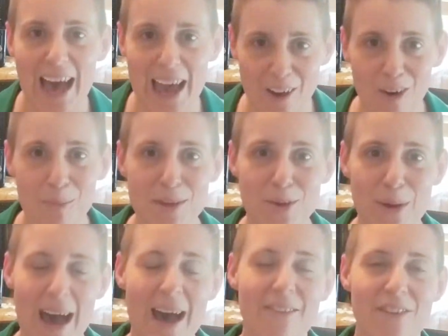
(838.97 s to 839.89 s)
I hope
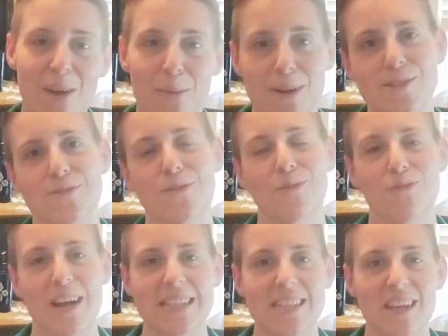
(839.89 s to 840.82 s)
you have a
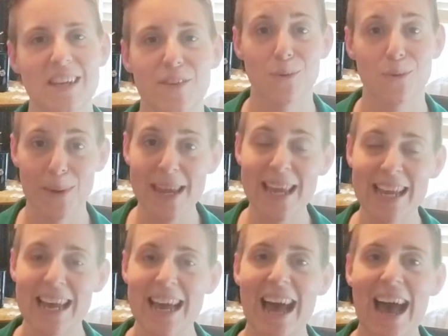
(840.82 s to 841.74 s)
wonderful rest your
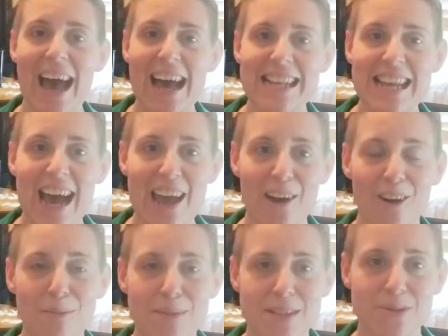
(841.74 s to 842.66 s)
week, and I
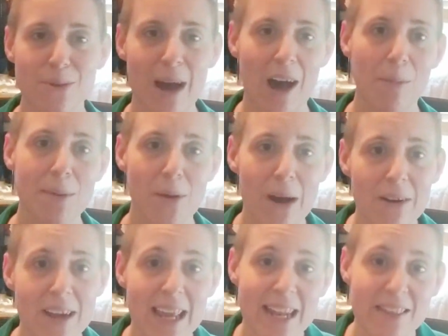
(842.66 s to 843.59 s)
hope to help you
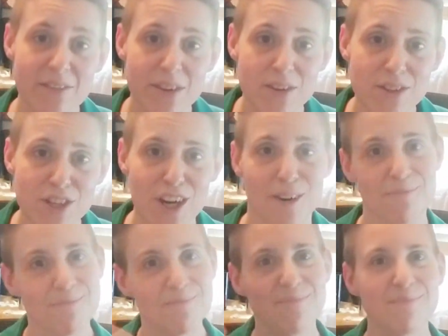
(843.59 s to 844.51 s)
out again in the
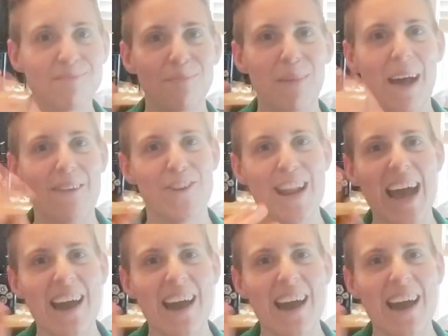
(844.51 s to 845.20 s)
future. Bye for